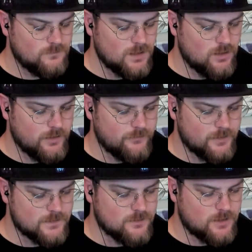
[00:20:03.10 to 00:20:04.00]
Going
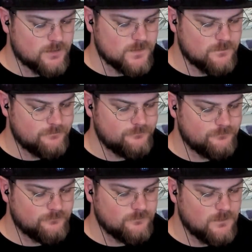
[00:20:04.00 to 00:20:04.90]
first, gross.
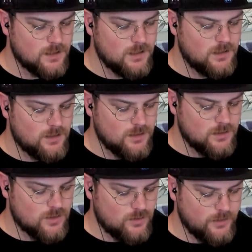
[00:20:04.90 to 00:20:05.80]

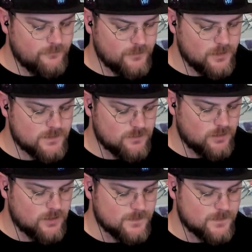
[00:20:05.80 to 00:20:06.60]
Going first, gross.